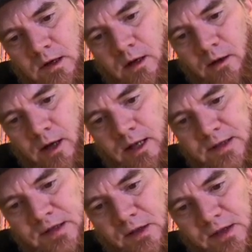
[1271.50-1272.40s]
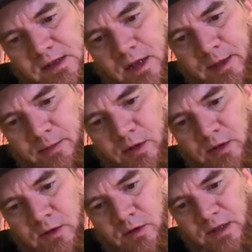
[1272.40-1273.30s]
Alright, so this light
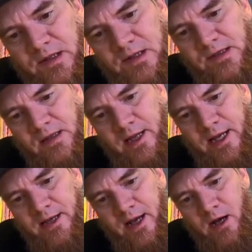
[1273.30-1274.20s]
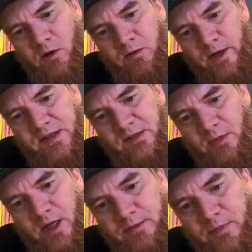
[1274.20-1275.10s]
blue is laying out. We got
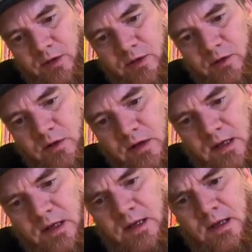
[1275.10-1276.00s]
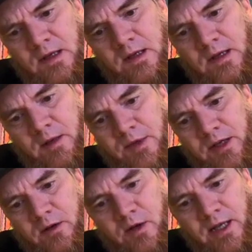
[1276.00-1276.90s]
some light blue. I'm going
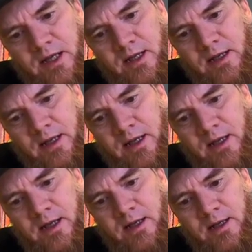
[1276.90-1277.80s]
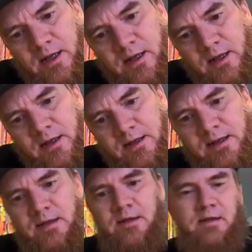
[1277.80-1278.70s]
to go ahead and
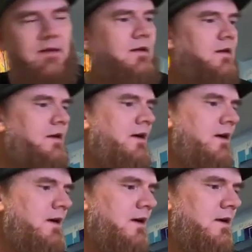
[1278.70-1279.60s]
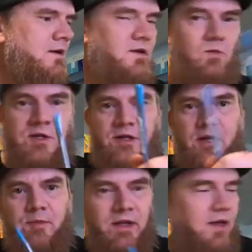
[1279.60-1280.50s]
switch it
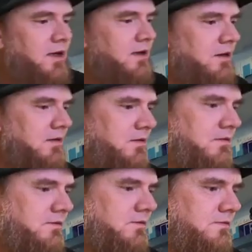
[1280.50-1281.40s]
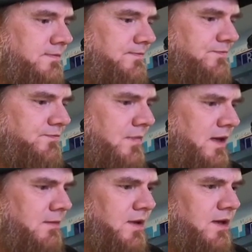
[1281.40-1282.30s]
up again.
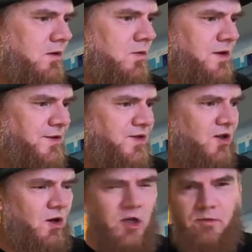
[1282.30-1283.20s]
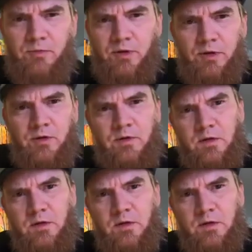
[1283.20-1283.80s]
I'm going to go with a darker blue.